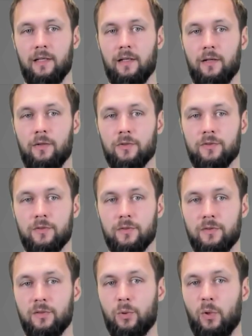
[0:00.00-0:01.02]
Also,
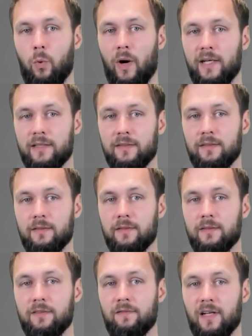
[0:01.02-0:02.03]
the
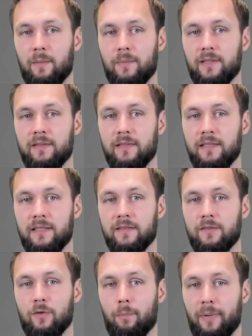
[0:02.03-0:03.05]
required development
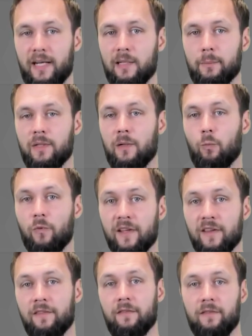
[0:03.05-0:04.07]
is compatible
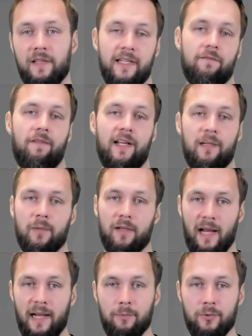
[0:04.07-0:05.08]
with the available
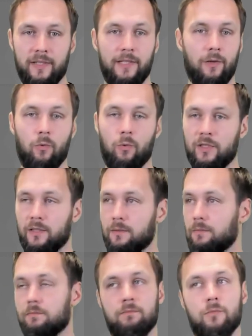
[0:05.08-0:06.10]
library, or
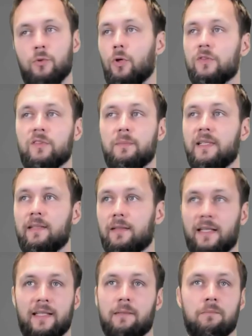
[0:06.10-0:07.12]
could also be
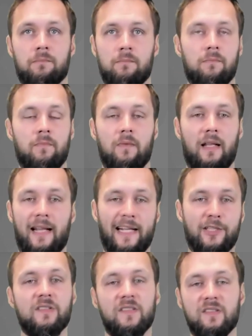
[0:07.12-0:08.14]
like a
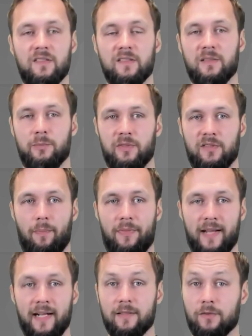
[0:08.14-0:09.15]
legacy system or
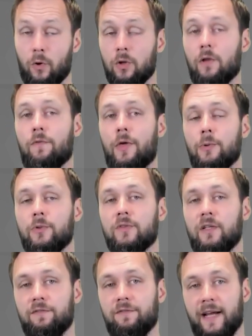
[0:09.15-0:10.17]
something else. All of those
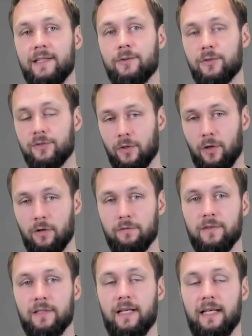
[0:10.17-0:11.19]
are factors of
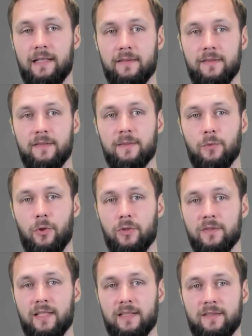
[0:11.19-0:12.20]
a system
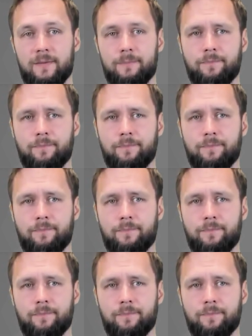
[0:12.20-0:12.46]
context.